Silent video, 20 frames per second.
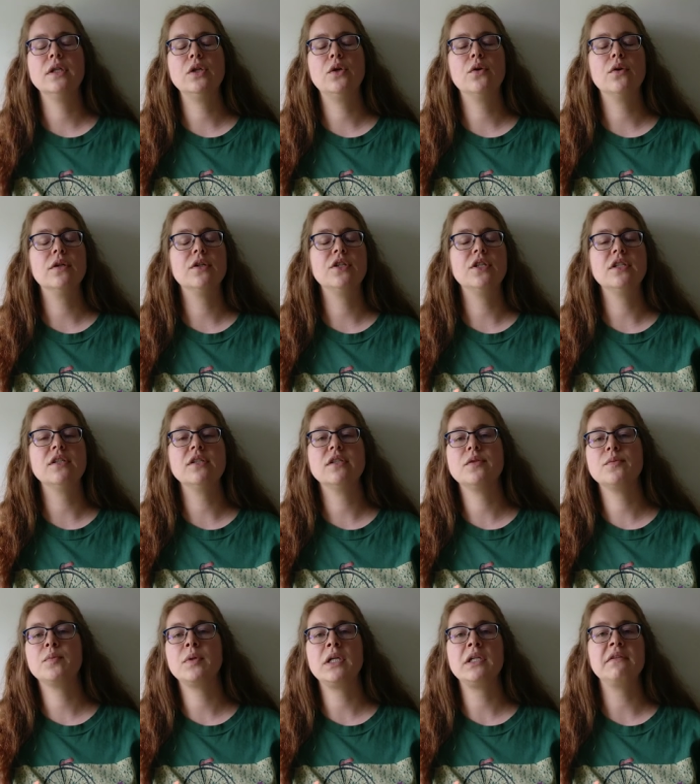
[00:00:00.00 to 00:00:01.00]

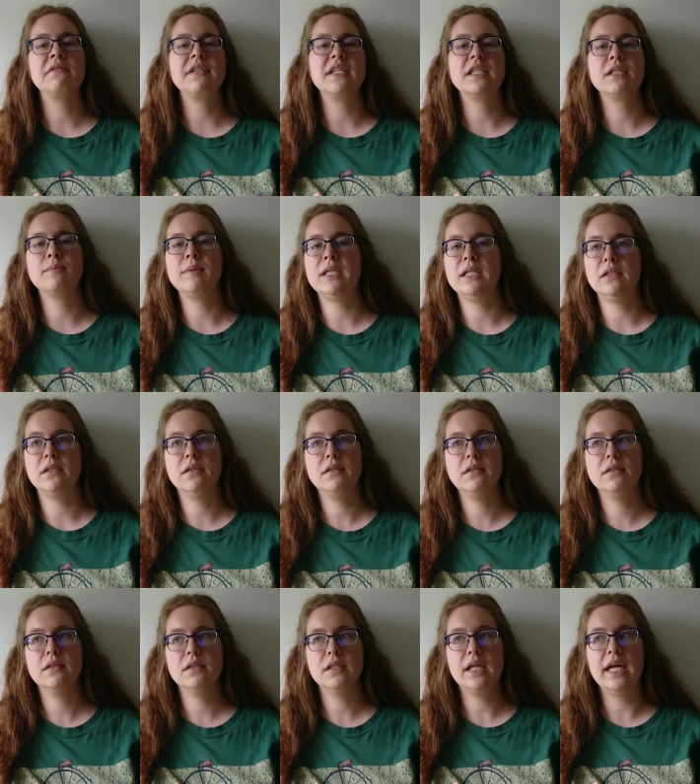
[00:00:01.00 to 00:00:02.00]
gorgeous, perfect
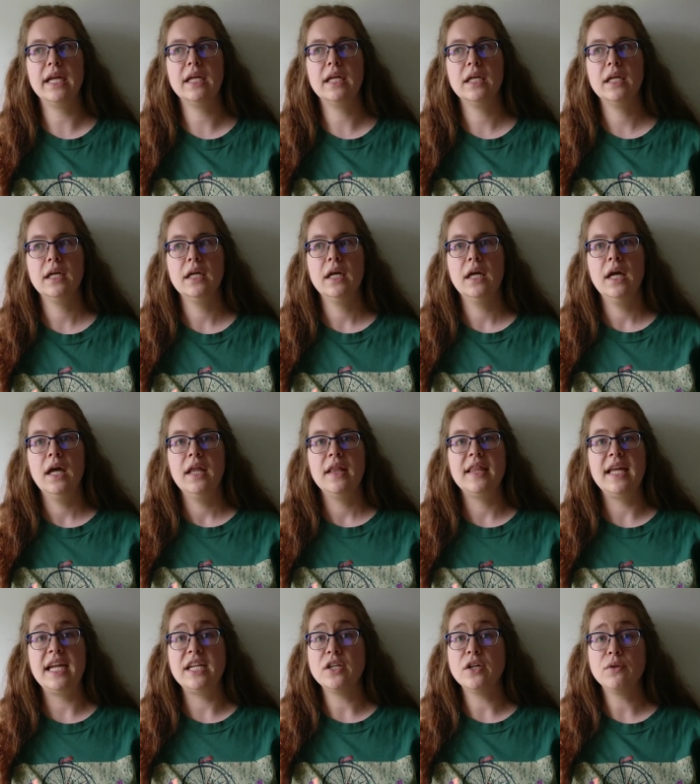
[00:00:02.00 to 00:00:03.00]
spindles. Like,
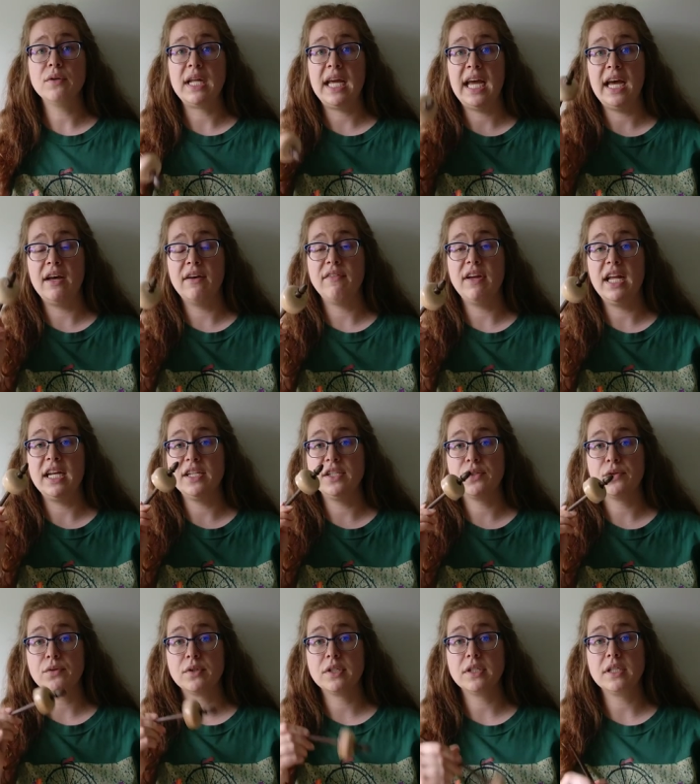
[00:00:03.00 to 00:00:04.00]
they don't have any
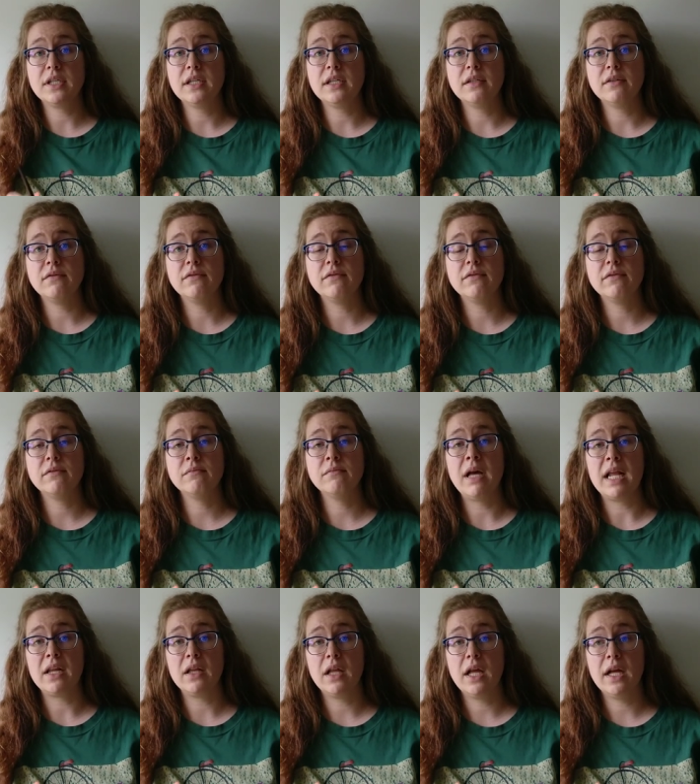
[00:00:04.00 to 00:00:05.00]
sort of
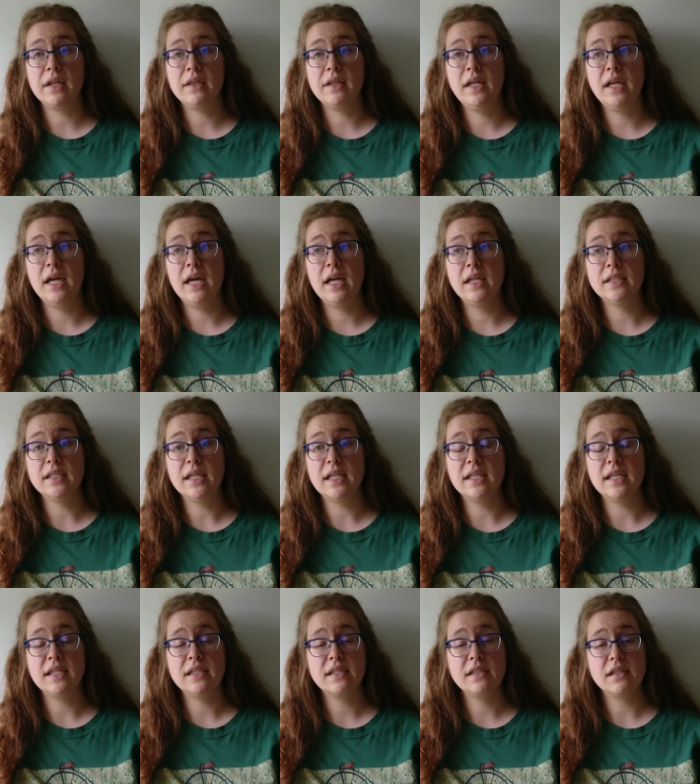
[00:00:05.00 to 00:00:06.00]
metal on the end,
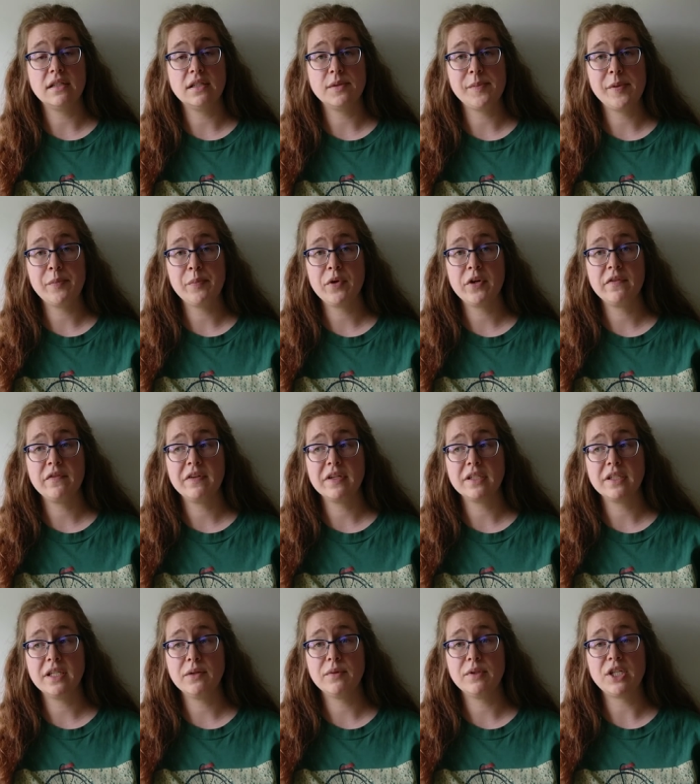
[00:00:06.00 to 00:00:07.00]
and they still spin
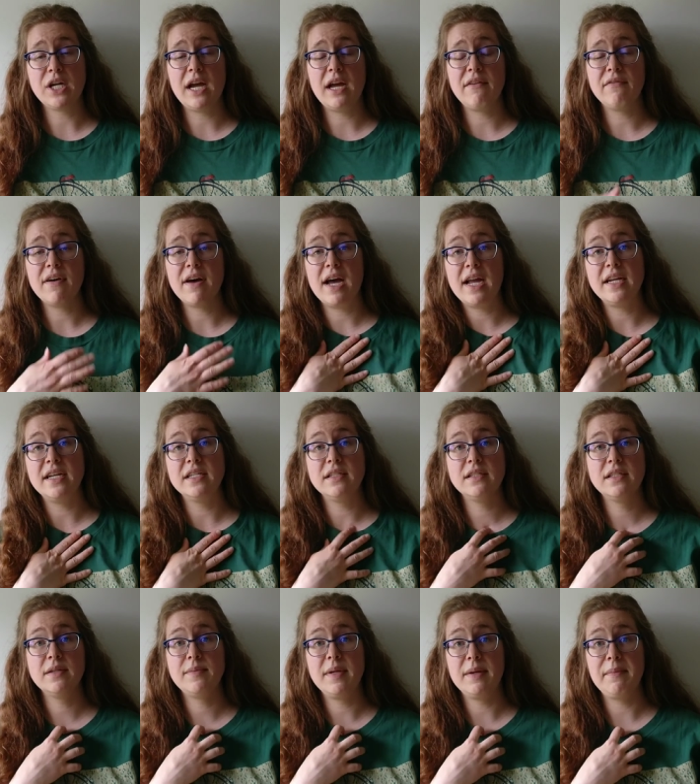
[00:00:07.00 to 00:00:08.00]
perfectly, which I find
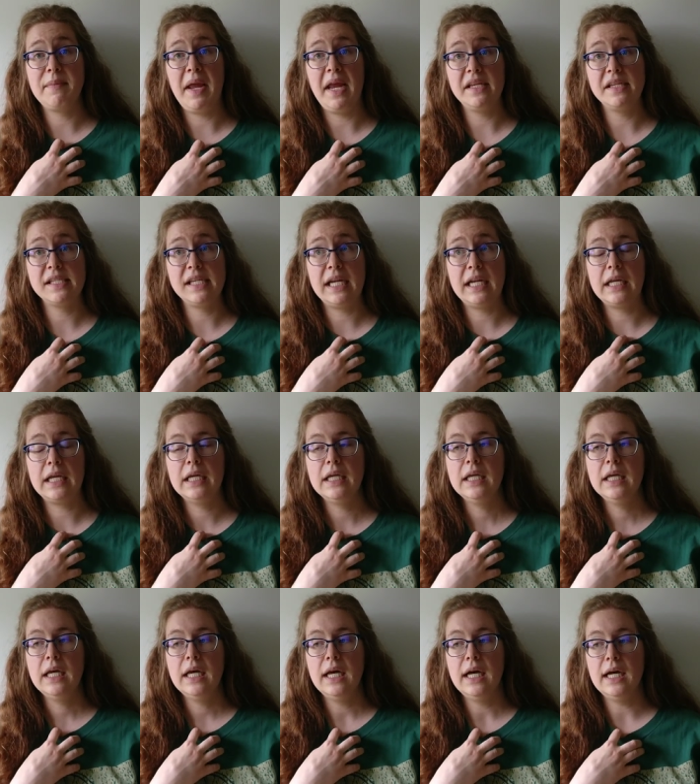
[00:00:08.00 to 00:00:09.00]
to be amazing.
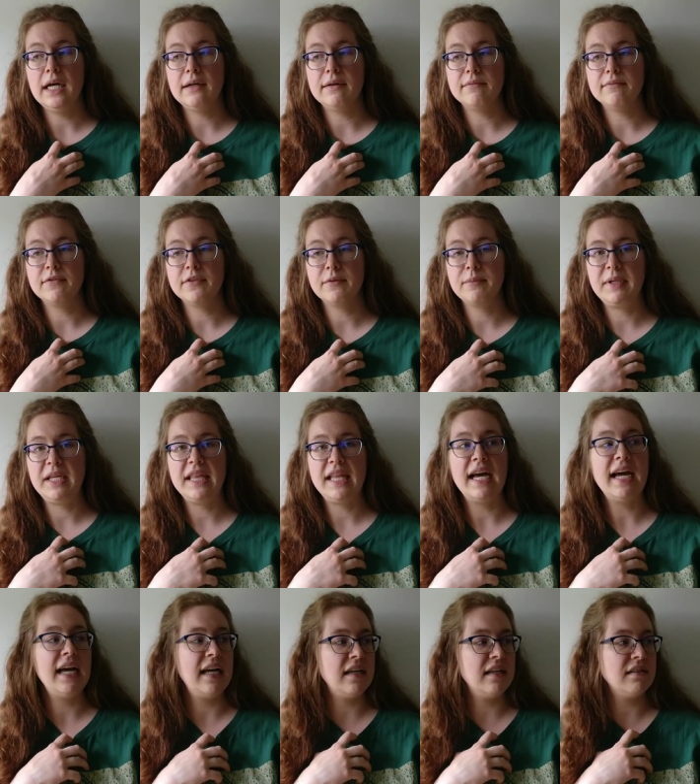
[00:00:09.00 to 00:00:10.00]
For me,
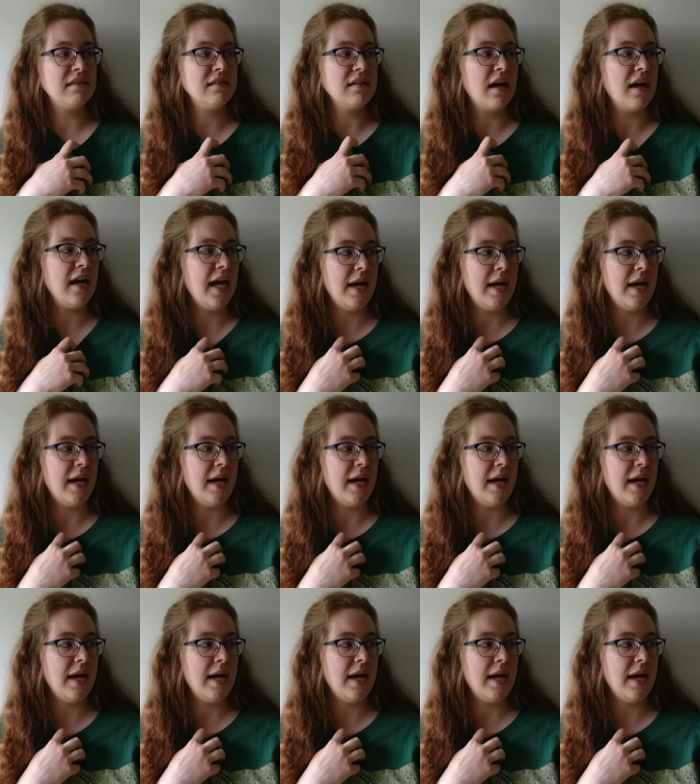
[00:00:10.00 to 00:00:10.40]
that has not